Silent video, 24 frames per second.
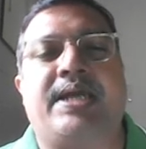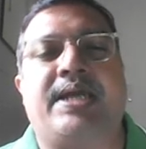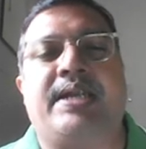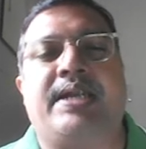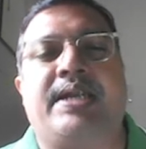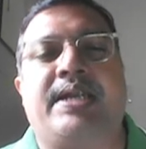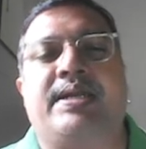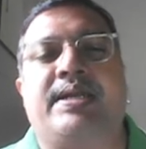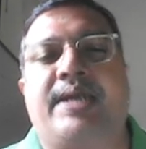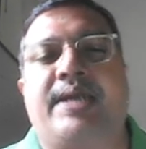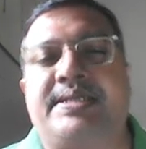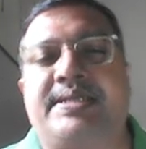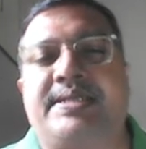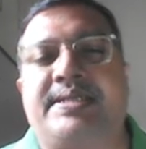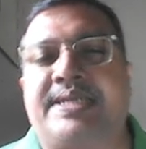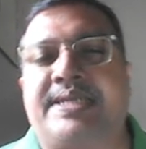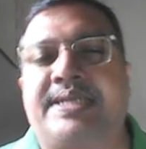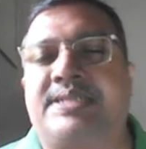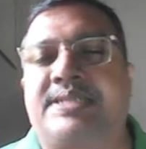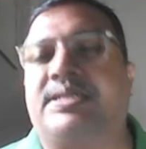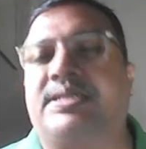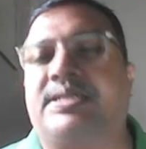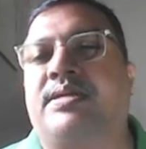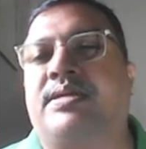and a
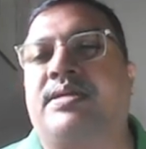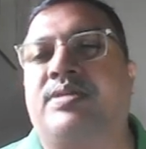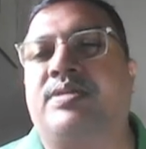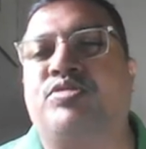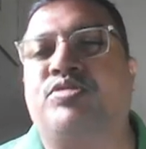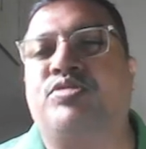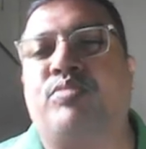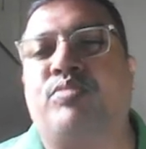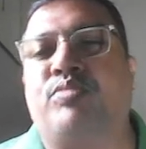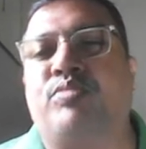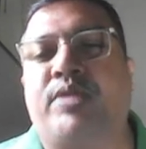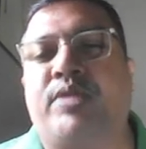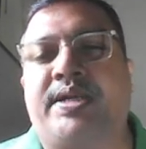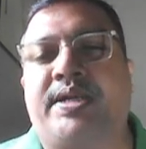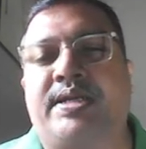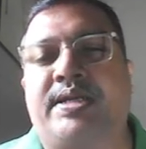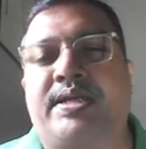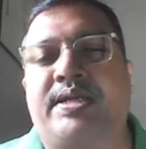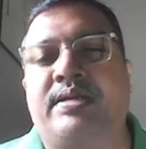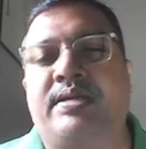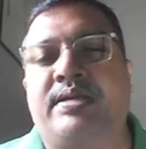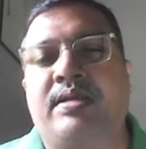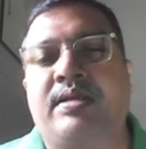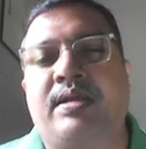sensor to
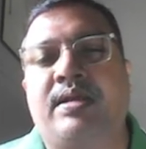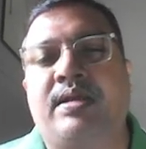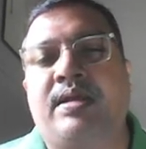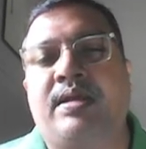monitor